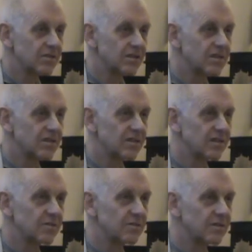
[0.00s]
it's
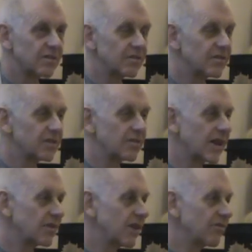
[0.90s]
you know,
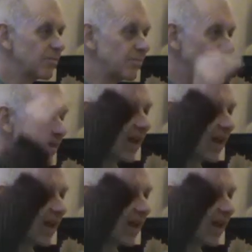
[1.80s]
like you have a big